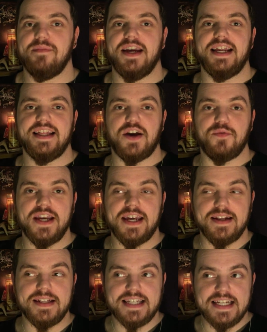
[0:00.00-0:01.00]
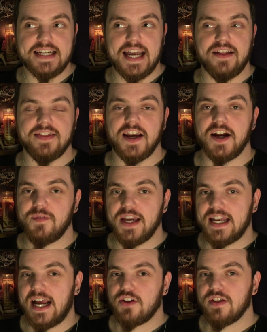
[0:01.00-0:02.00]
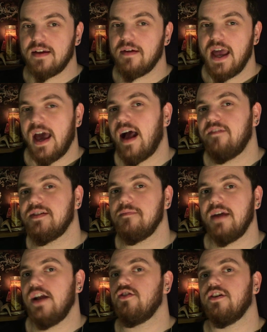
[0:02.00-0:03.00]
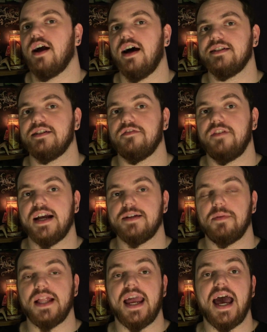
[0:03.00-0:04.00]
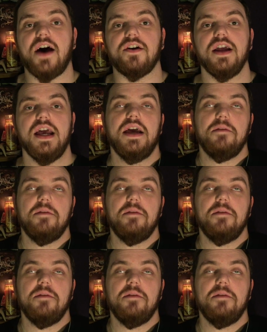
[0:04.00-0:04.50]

meaning that we can send it out there and we can actually have some major cause and effect play out,